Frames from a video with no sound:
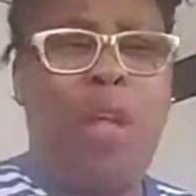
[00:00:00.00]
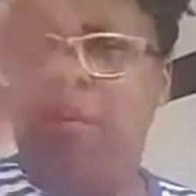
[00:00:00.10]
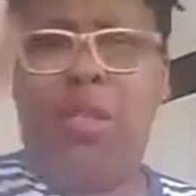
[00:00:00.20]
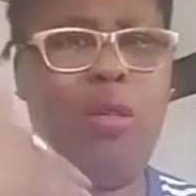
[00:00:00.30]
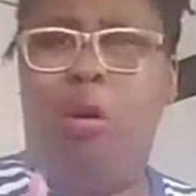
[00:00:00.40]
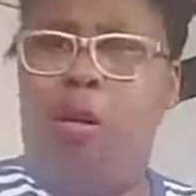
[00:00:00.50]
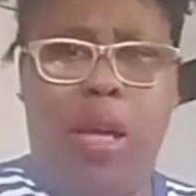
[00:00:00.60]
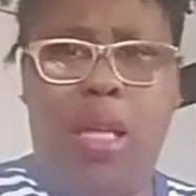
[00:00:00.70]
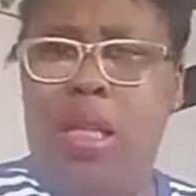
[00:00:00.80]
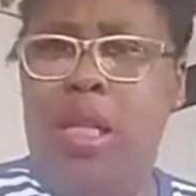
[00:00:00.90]
I'm still all
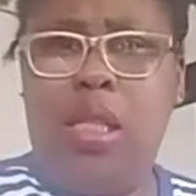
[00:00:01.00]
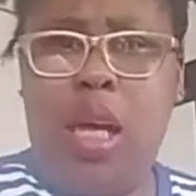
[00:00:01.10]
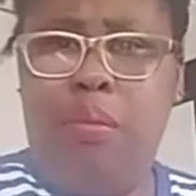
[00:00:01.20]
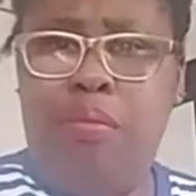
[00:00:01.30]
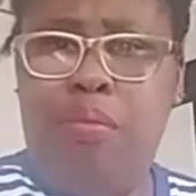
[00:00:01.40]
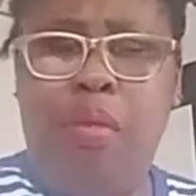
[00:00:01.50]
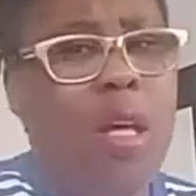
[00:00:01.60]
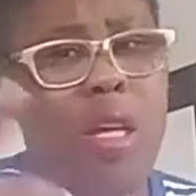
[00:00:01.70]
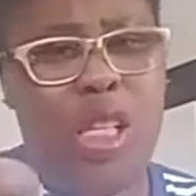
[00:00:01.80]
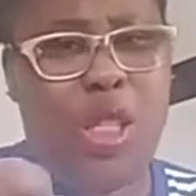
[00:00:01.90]
that and then some,
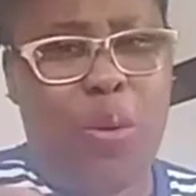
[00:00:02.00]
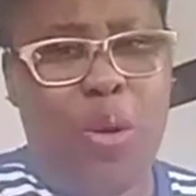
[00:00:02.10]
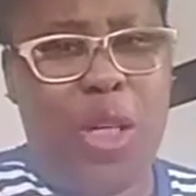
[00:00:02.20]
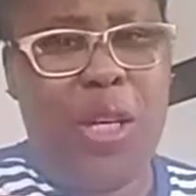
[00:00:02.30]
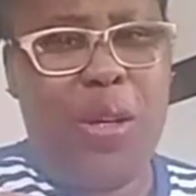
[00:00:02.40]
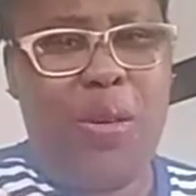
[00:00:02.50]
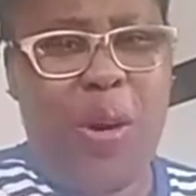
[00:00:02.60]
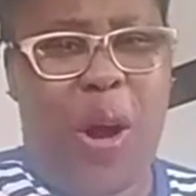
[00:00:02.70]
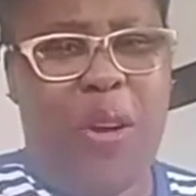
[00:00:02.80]
and so are you.